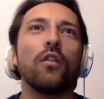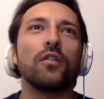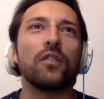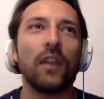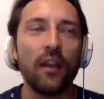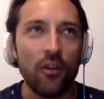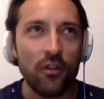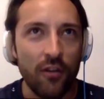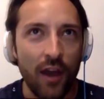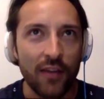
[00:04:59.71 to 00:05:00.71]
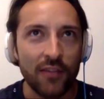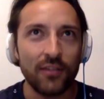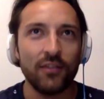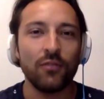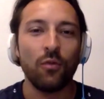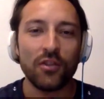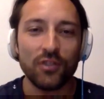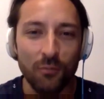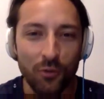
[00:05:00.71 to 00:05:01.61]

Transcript: sitting on your asses watching